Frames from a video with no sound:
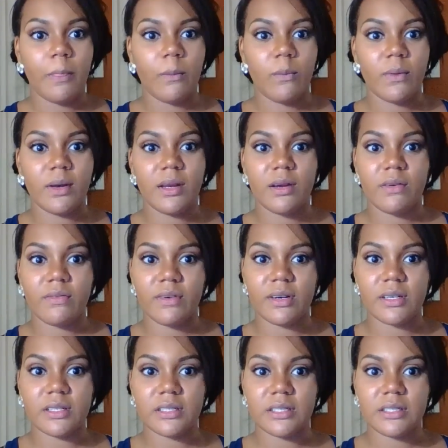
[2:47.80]
one of your
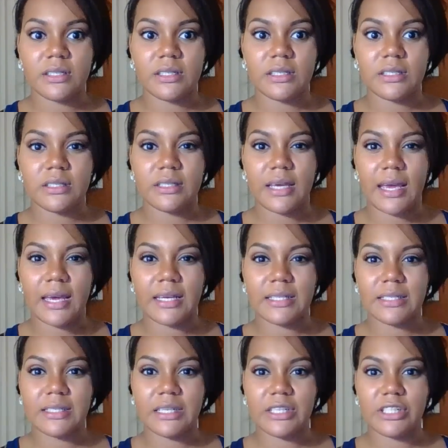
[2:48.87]
first tests.
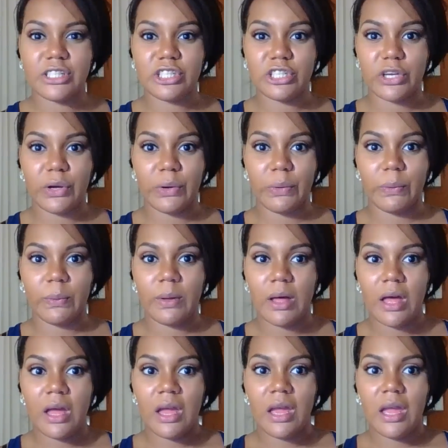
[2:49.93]
So
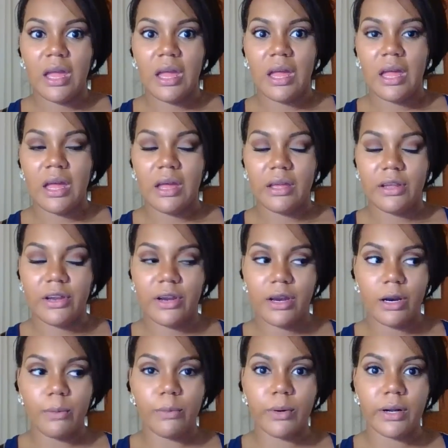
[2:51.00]
your
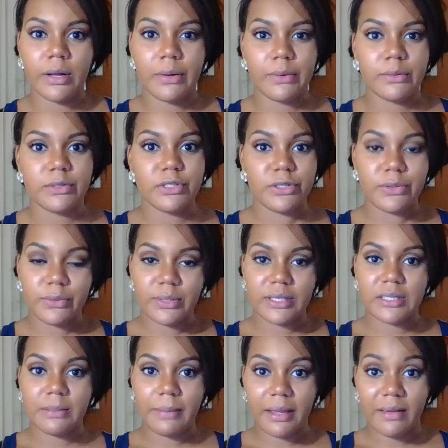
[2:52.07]
airport codes, you'll need
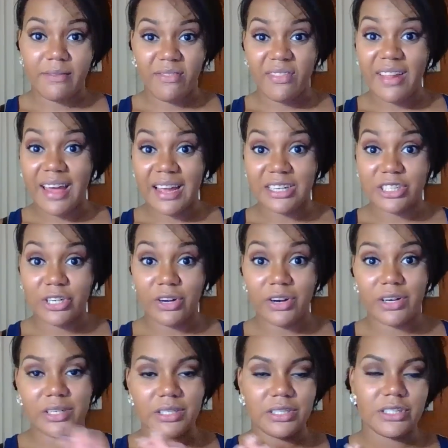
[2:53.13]
to make
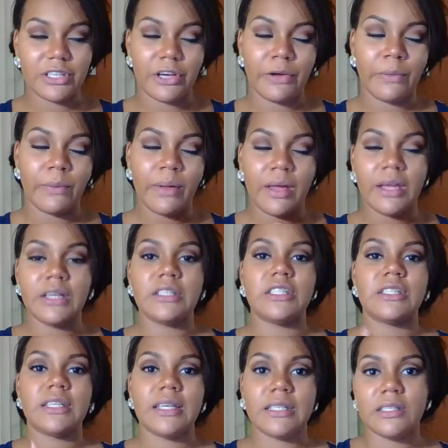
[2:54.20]
flashcards. So
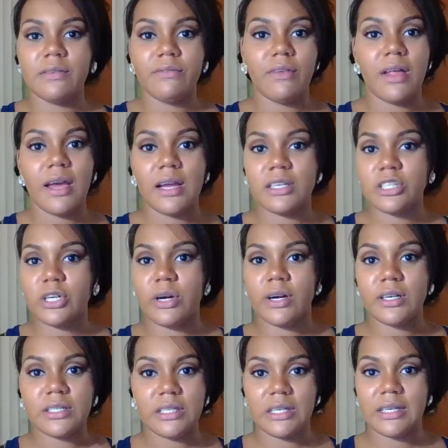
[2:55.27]
just get some
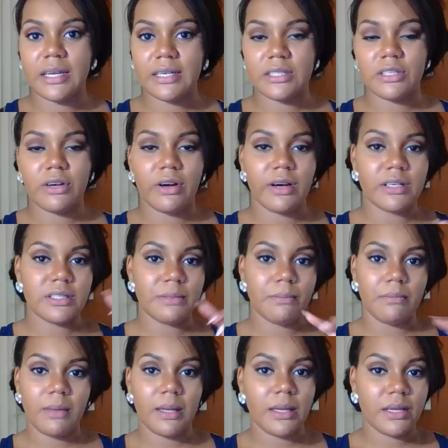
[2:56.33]
flashcards, index cards, and
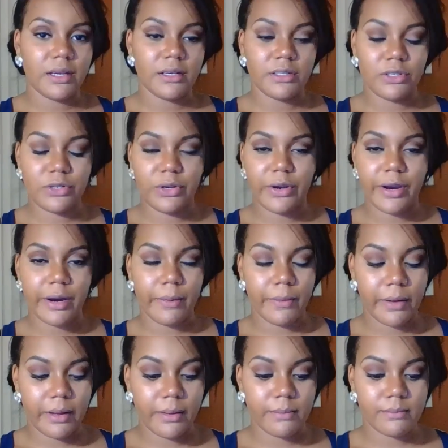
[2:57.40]
do your
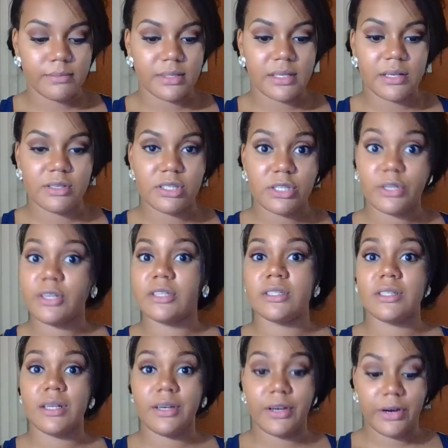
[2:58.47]
so you can
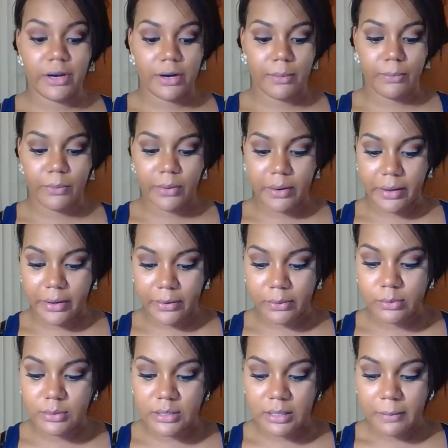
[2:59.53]
study your airport
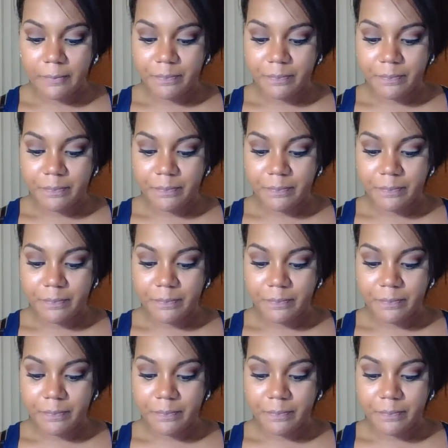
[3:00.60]
codes.